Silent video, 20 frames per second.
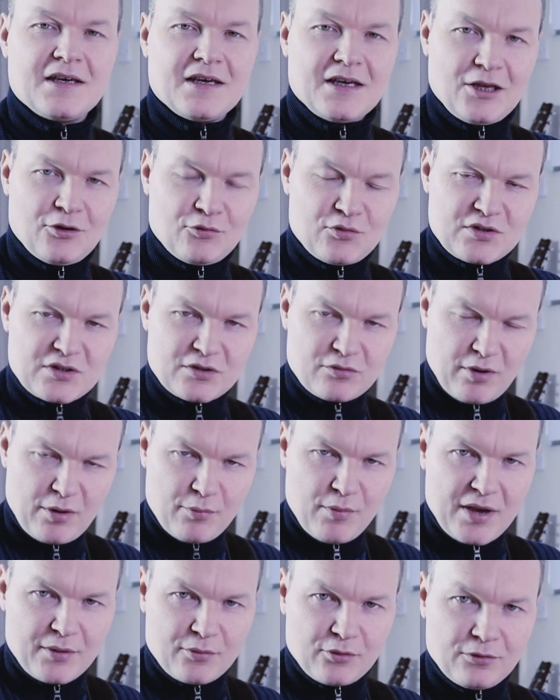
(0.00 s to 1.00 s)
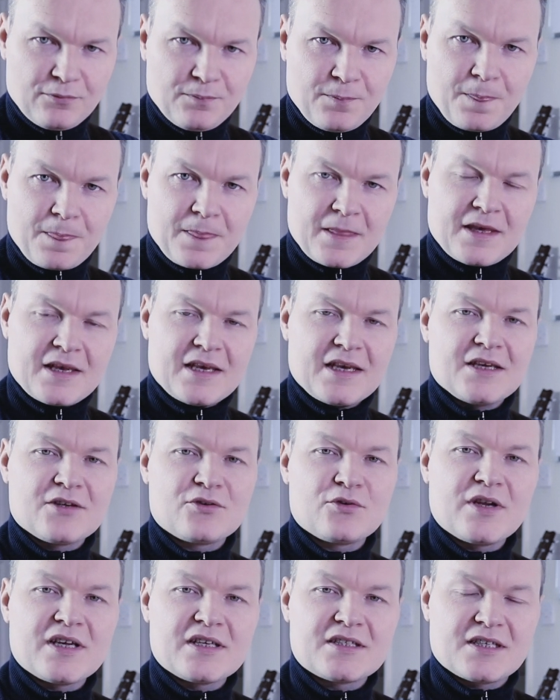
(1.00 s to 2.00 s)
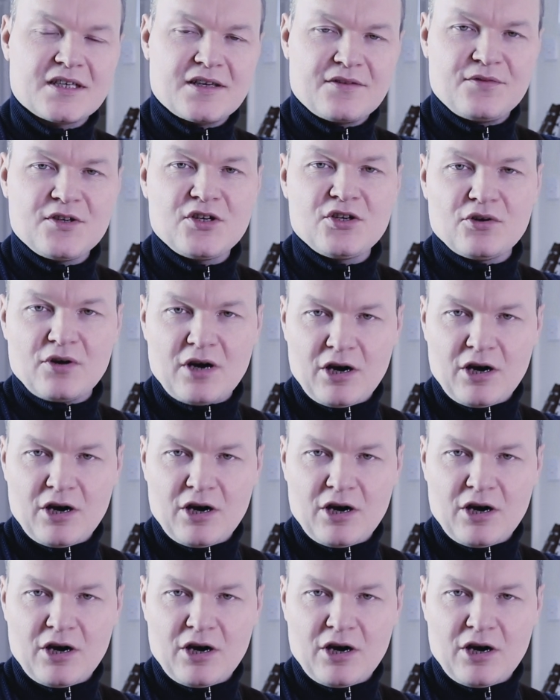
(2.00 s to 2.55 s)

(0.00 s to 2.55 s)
Hello, this is Greg Michael. In today's video,